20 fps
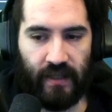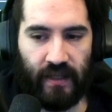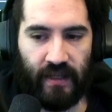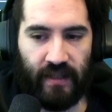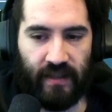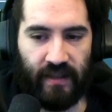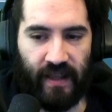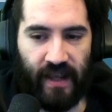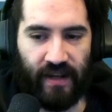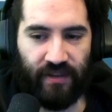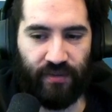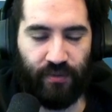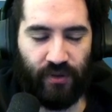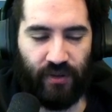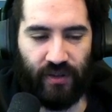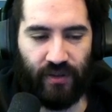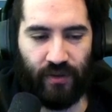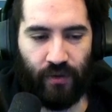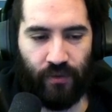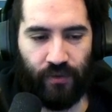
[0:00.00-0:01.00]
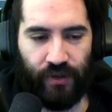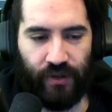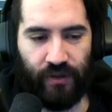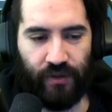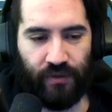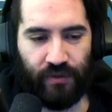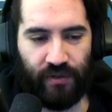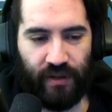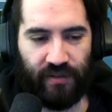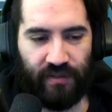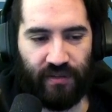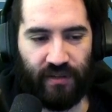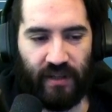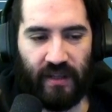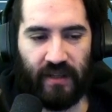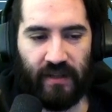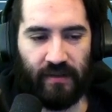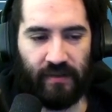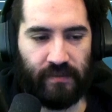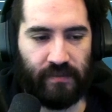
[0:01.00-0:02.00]
that's really the only use I see
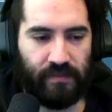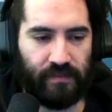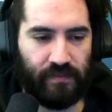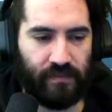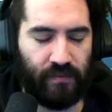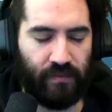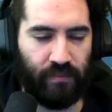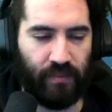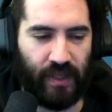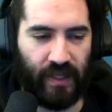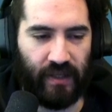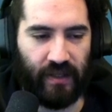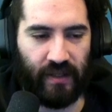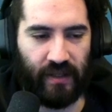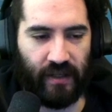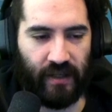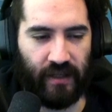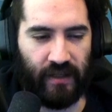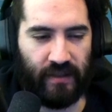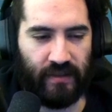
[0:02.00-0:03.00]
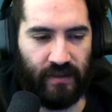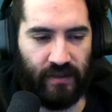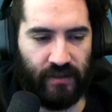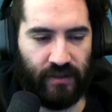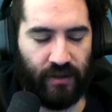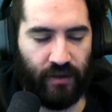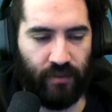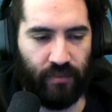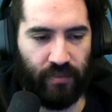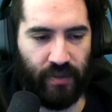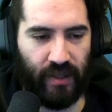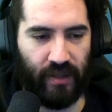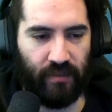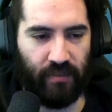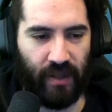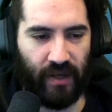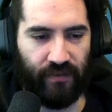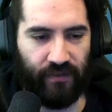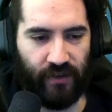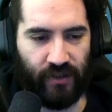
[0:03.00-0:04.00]
it being being
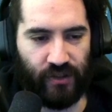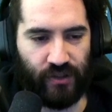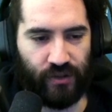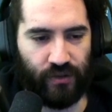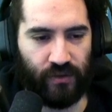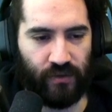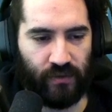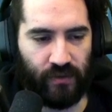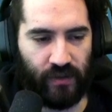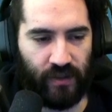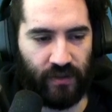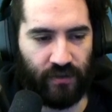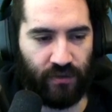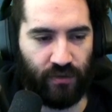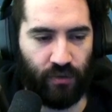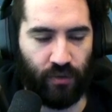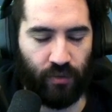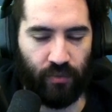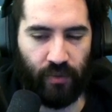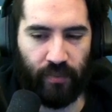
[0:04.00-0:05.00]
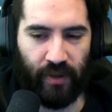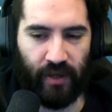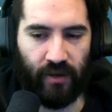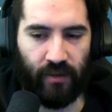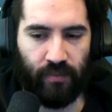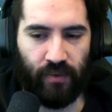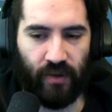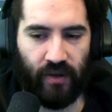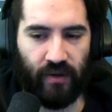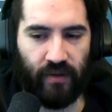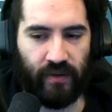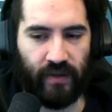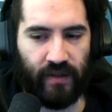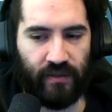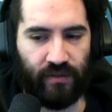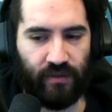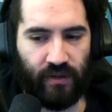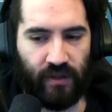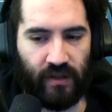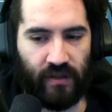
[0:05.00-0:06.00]
beneficial, is to a repeater player
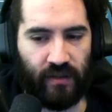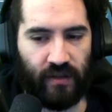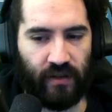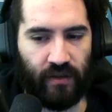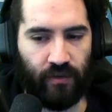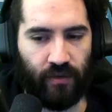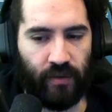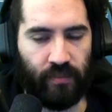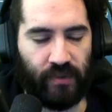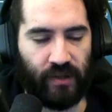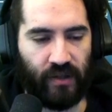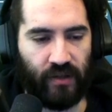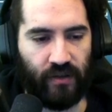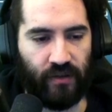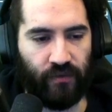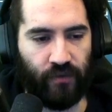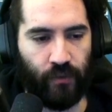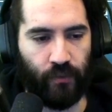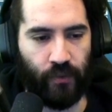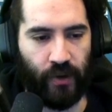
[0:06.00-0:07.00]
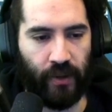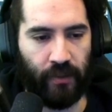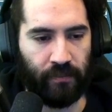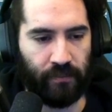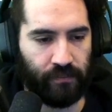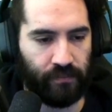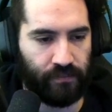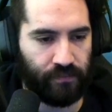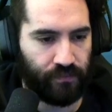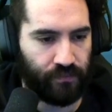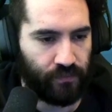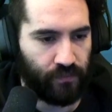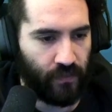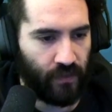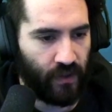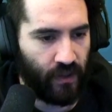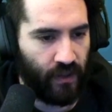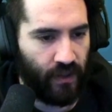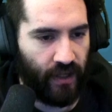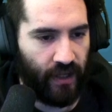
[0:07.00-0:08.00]
that's looking to interrupt in a different way.
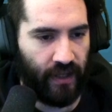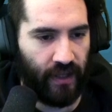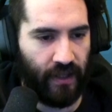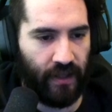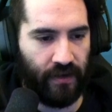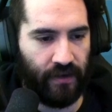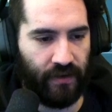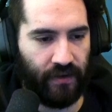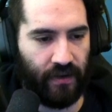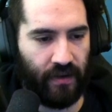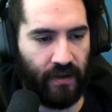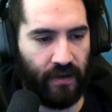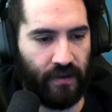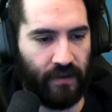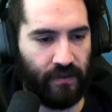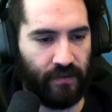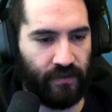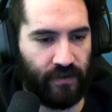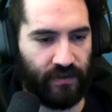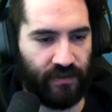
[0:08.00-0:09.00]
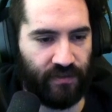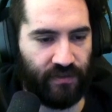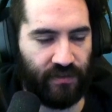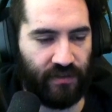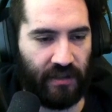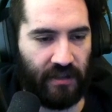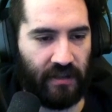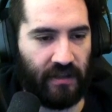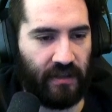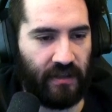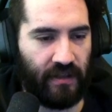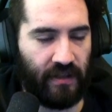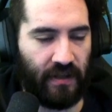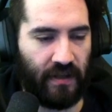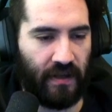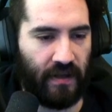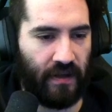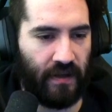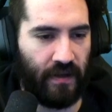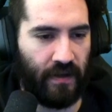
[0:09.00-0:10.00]
And let's see,
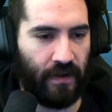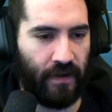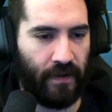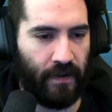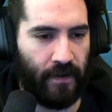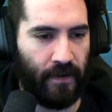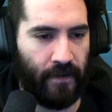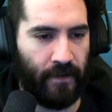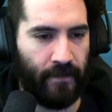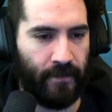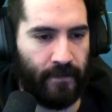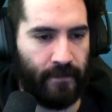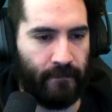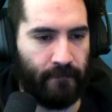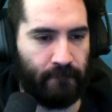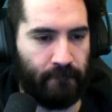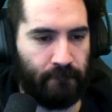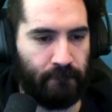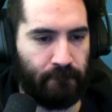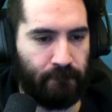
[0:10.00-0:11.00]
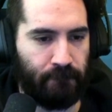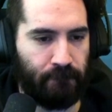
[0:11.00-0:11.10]
the